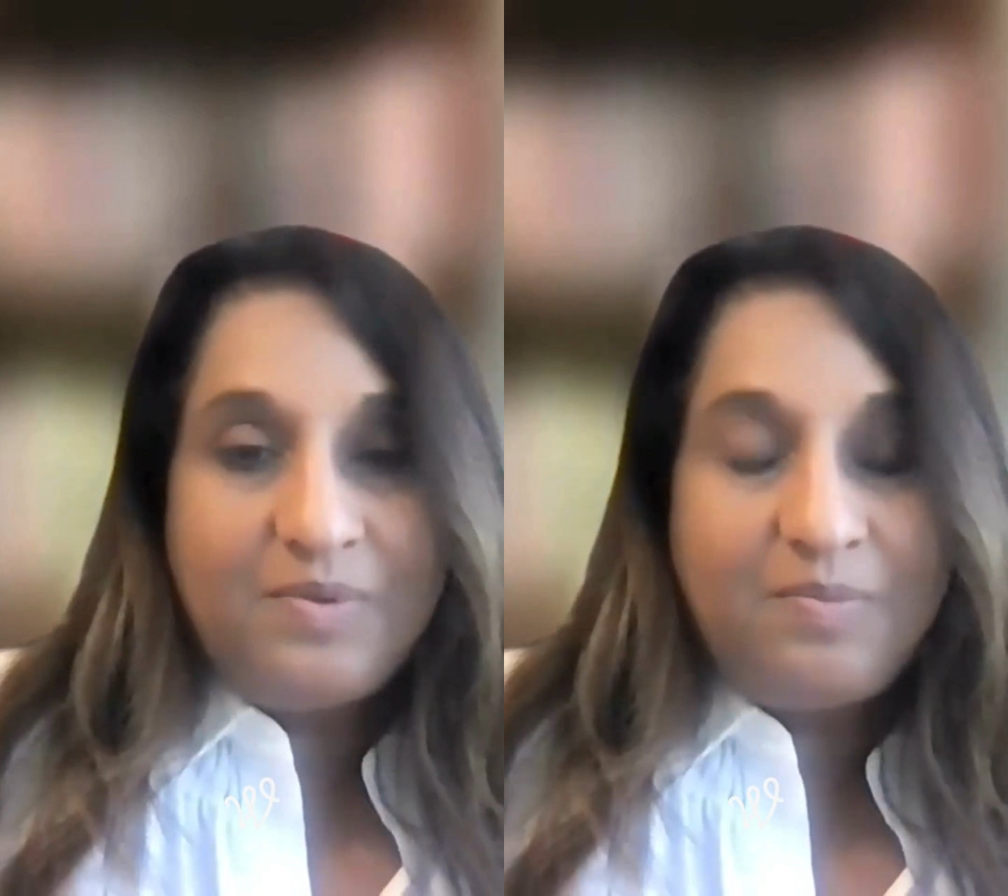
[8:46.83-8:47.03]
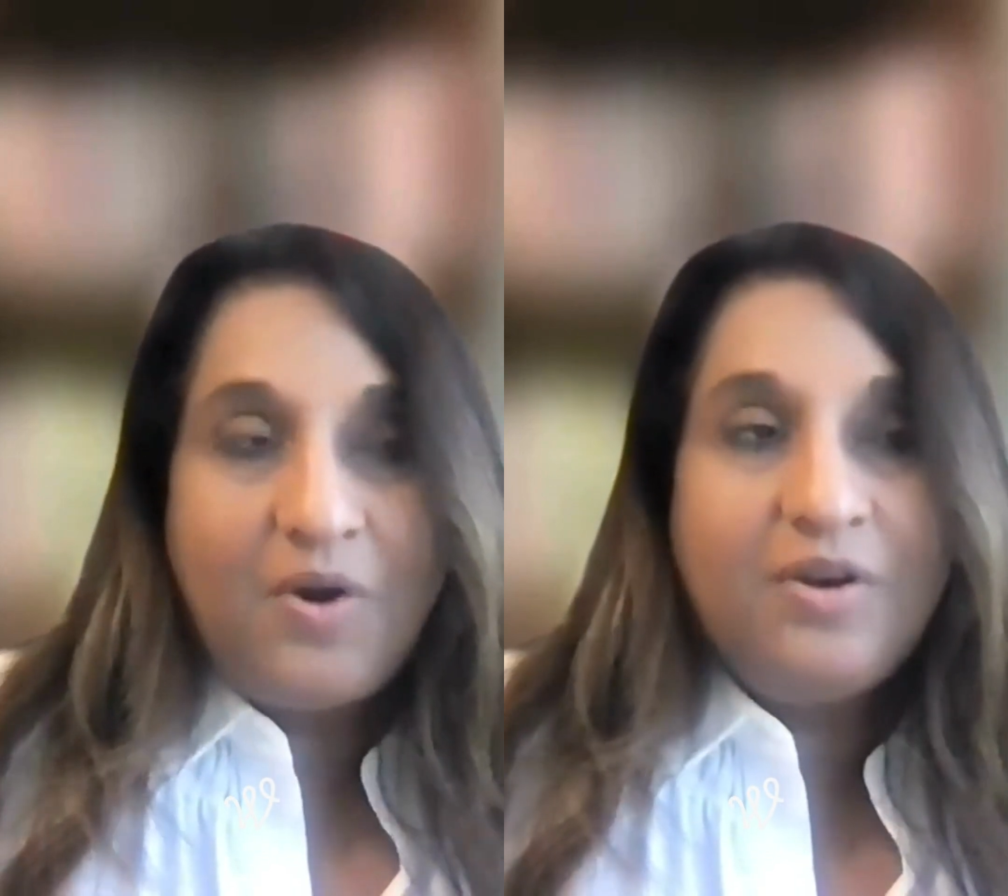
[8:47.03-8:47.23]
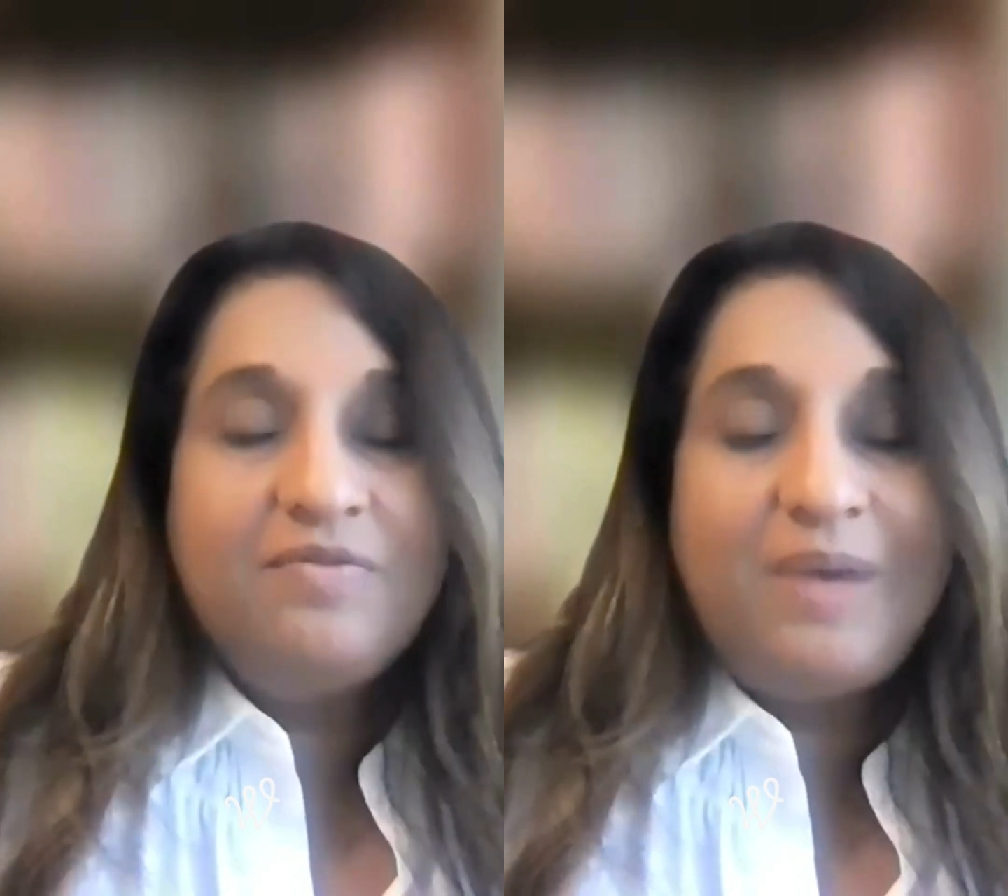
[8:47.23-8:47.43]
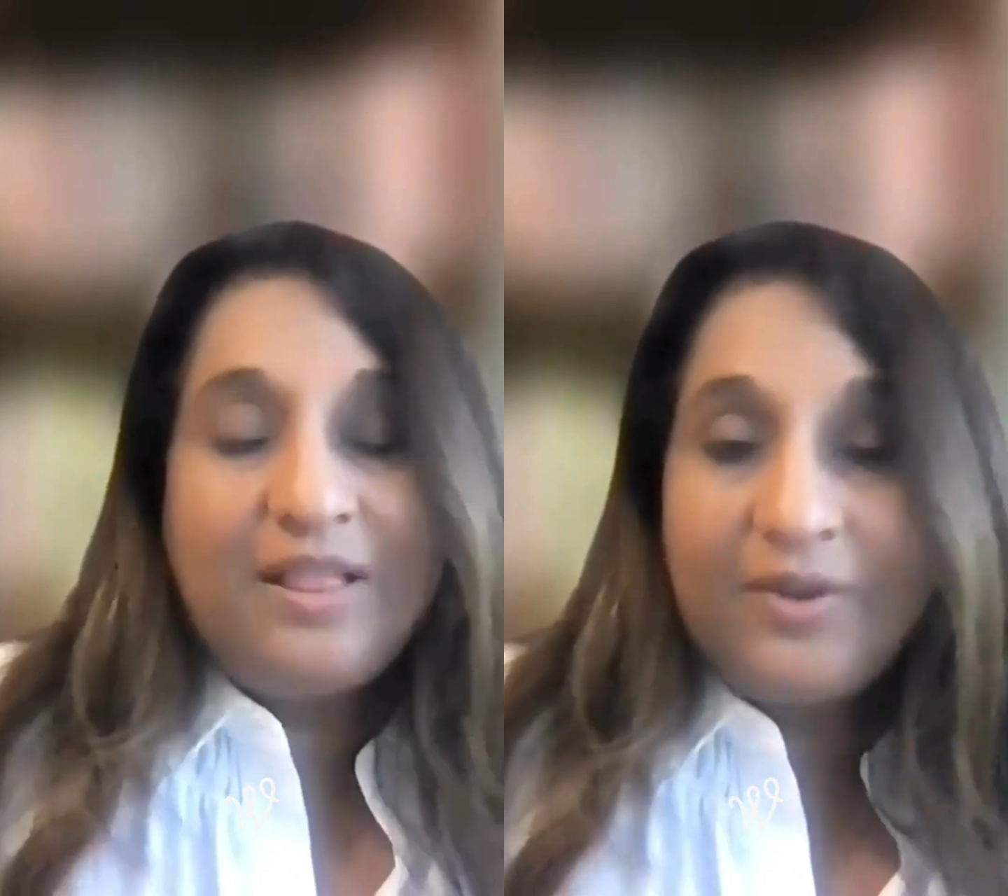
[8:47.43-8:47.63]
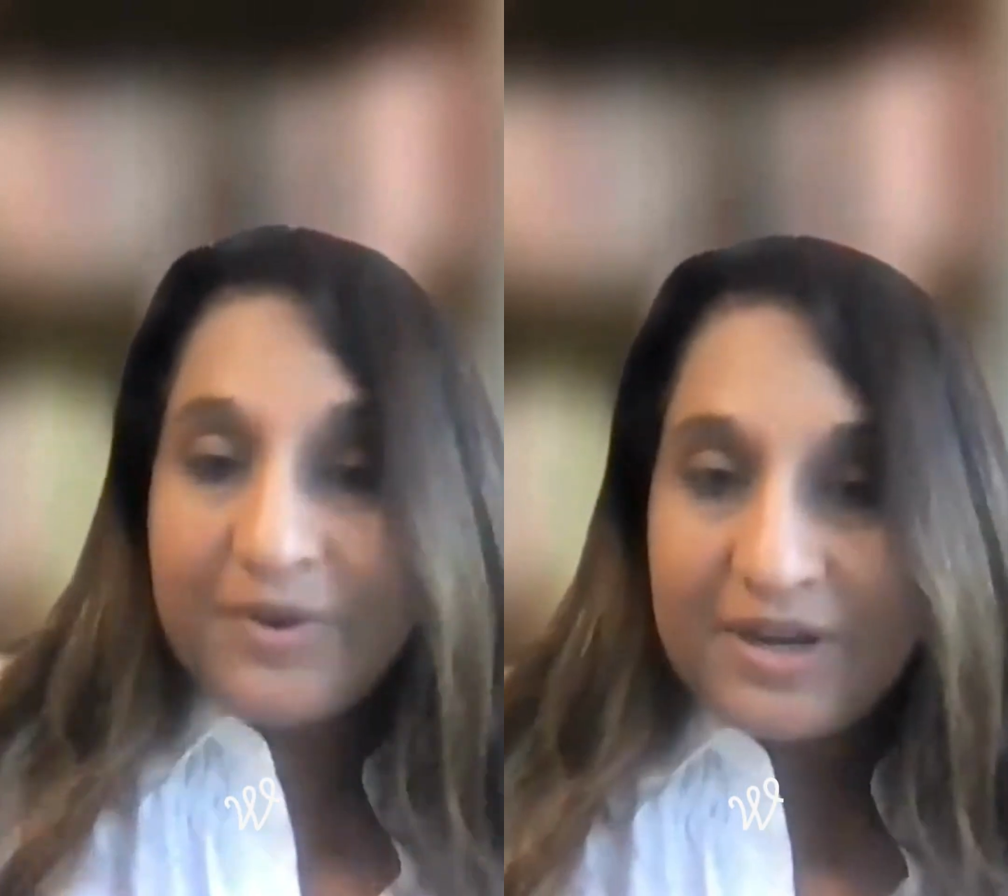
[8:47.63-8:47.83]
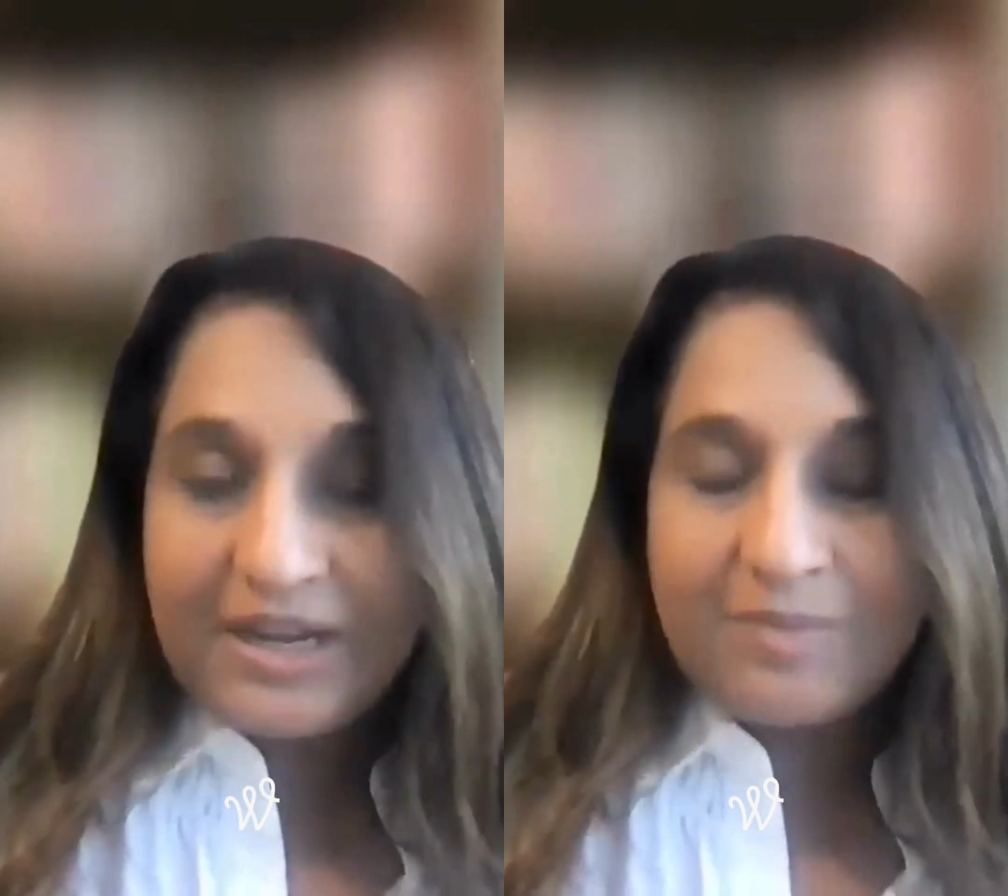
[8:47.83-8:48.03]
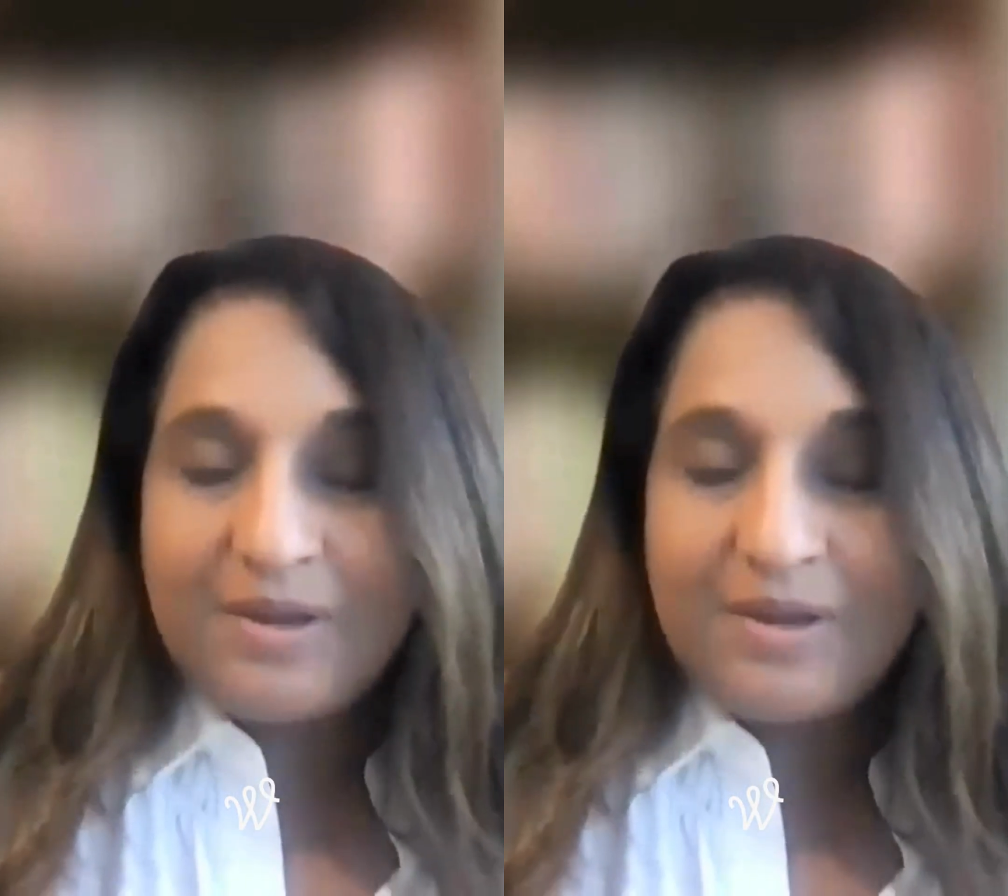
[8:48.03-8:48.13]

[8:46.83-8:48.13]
part of my learning,